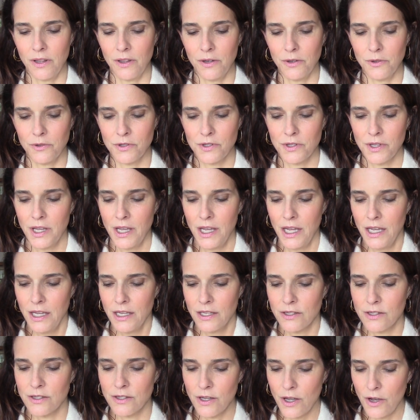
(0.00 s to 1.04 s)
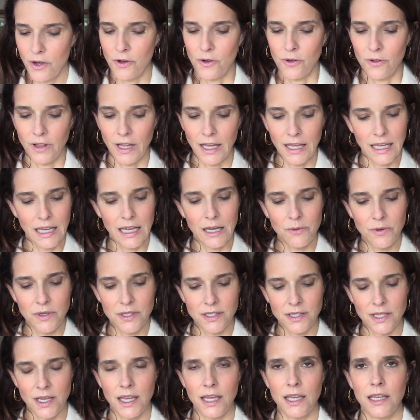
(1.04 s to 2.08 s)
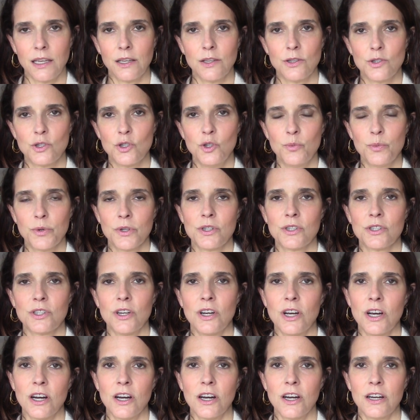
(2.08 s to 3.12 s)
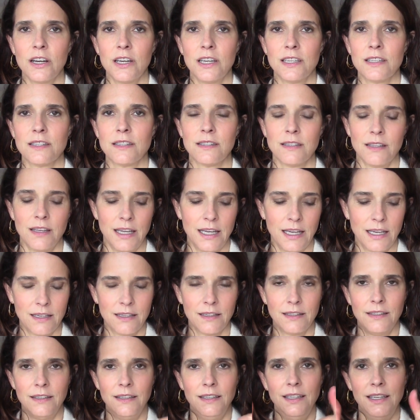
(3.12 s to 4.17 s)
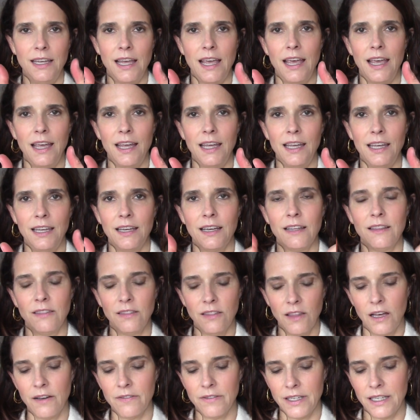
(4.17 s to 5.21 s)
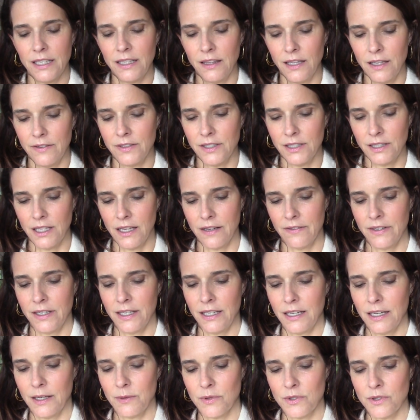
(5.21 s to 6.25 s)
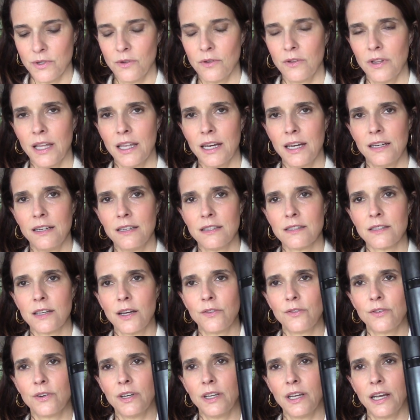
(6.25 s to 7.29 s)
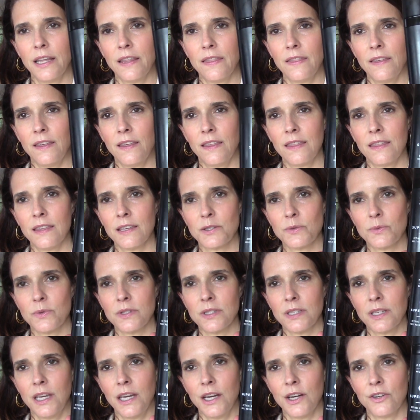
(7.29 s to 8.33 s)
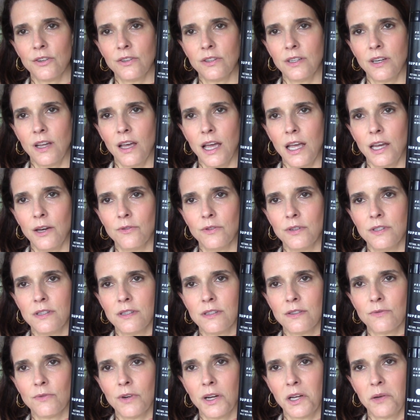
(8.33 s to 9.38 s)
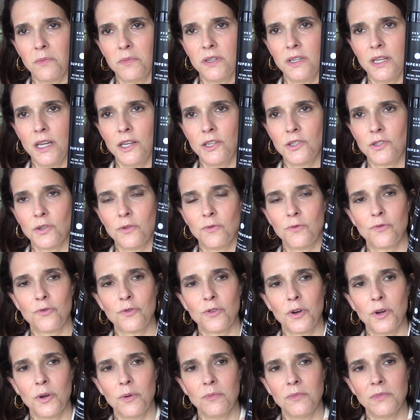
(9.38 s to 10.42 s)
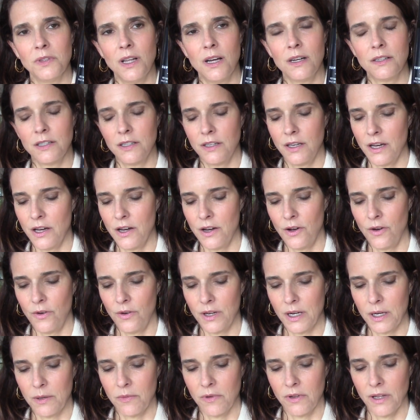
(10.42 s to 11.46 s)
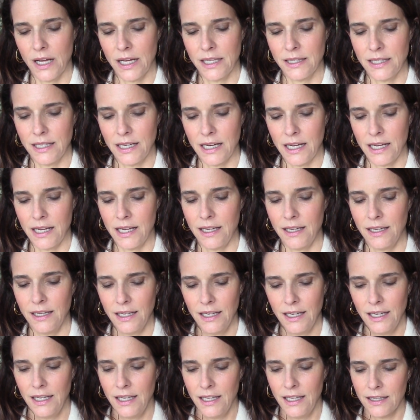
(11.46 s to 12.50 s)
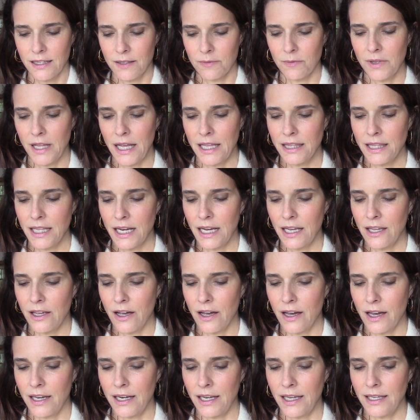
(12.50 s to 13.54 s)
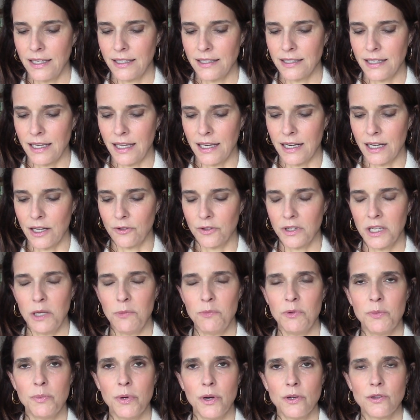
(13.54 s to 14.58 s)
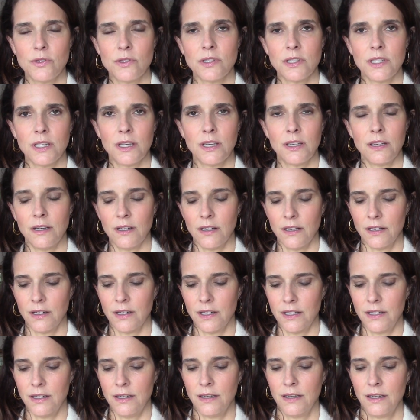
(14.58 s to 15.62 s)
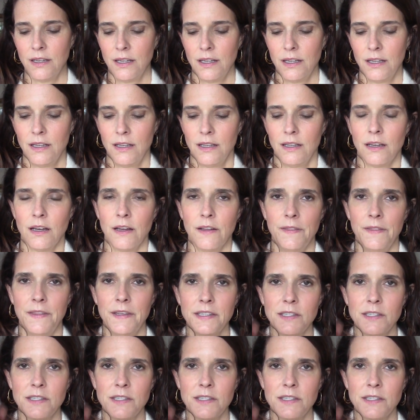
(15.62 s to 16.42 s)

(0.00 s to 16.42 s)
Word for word: of those. So like I was saying, Superstar is like, yay, I love it, love it, love it. I'm so glad I discovered it. I think this was a Caroline Hirons recommendation from long ago, and I'm glad that I, I'm glad that I got it, and I'll keep you posted on, on